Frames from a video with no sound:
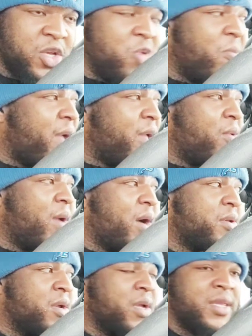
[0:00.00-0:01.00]
So you might go
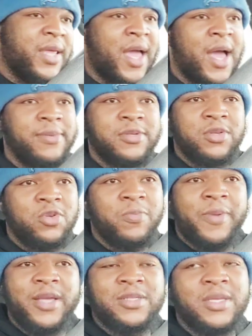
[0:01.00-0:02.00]
out there get the
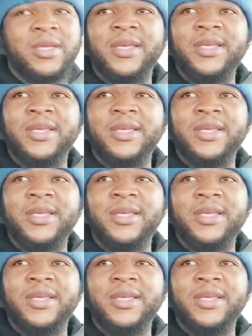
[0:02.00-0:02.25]
absolute best, and,